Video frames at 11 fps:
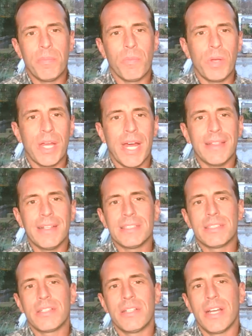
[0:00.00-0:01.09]
we had
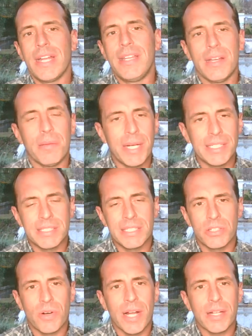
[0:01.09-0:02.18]
this idea based in
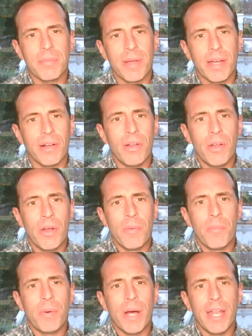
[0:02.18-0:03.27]
direct mail,
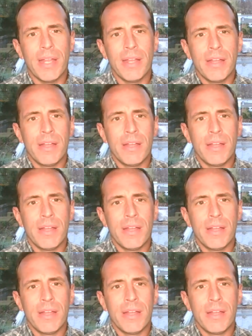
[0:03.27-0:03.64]
but